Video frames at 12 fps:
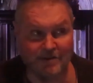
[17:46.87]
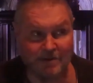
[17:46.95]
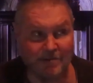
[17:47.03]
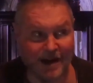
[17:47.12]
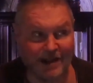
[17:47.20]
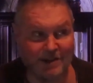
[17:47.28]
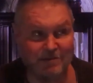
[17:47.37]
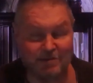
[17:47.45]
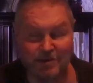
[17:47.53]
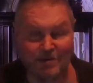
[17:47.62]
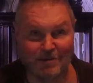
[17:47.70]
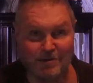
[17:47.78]
have a
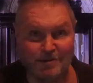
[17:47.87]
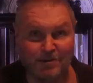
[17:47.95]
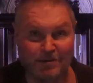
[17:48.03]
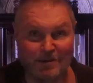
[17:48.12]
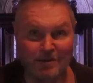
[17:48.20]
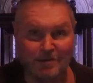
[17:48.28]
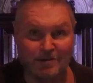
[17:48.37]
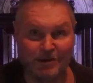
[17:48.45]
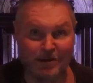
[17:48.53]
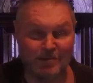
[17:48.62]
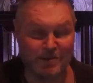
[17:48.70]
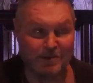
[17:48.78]
microphone on the
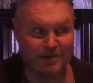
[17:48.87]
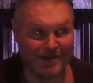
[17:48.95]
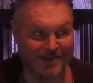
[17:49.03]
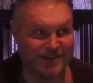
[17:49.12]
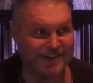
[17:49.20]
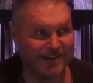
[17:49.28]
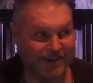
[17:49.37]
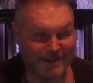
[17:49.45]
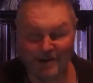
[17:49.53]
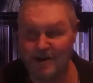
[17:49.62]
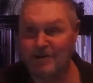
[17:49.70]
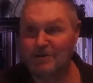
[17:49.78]
third temple,
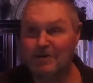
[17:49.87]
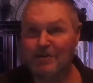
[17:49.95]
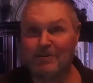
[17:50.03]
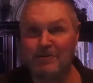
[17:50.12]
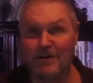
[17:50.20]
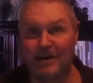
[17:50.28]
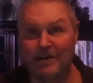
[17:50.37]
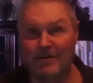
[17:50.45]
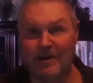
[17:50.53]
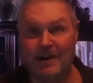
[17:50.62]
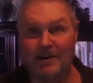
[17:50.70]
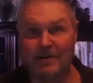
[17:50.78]
talking to the
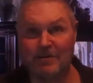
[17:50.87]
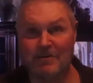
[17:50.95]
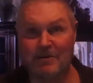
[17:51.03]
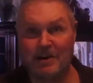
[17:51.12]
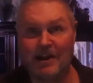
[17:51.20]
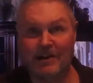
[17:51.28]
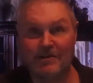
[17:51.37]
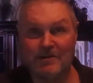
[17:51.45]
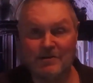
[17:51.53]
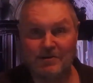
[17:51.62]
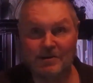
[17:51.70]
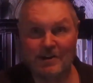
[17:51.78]
great crowd who will
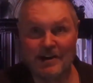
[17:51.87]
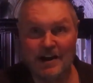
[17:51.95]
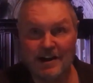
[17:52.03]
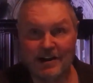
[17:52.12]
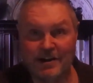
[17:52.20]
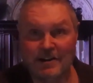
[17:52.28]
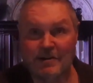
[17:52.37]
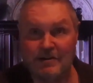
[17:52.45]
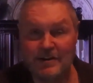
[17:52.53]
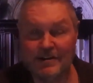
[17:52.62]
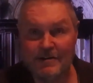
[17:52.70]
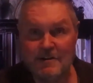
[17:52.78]
gather to see God
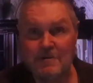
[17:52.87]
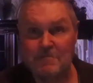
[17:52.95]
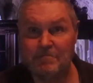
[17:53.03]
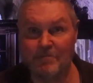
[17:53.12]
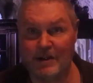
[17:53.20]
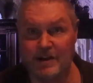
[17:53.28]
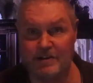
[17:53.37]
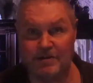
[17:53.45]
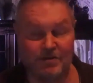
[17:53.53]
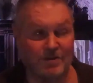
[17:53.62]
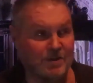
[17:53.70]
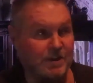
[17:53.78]
enter it,
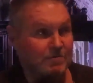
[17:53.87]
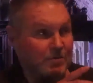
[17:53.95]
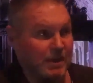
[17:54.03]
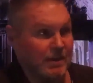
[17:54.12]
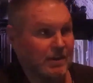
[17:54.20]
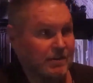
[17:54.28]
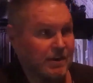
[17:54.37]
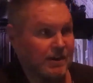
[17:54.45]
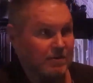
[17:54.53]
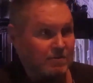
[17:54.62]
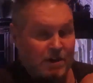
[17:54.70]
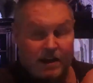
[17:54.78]
because they'll see me and
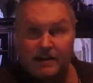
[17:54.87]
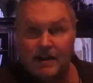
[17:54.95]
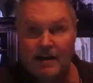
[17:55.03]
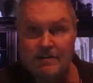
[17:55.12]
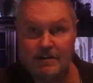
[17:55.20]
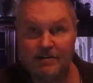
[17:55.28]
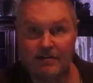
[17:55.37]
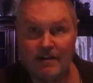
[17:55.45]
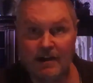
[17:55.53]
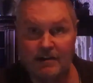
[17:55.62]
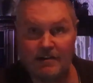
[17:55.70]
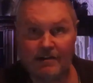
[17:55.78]
they say, okay,
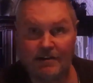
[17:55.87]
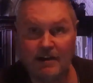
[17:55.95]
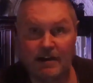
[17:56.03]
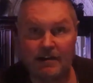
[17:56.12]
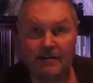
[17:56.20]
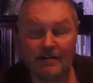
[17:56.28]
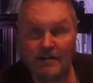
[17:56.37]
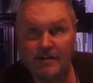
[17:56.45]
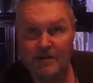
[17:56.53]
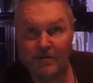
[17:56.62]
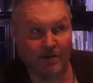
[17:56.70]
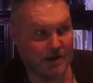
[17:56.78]
God's inside this guy.
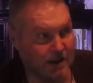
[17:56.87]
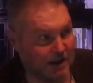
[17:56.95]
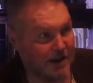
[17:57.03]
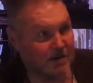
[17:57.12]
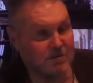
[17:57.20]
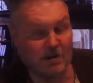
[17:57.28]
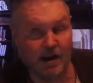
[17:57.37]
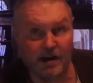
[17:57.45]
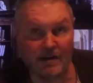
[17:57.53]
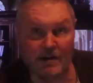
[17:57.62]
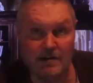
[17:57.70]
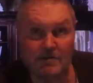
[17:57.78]
Where he
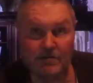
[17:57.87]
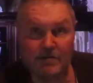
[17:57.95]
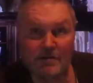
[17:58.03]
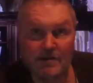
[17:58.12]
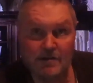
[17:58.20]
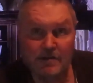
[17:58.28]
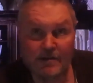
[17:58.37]
goes, God goes.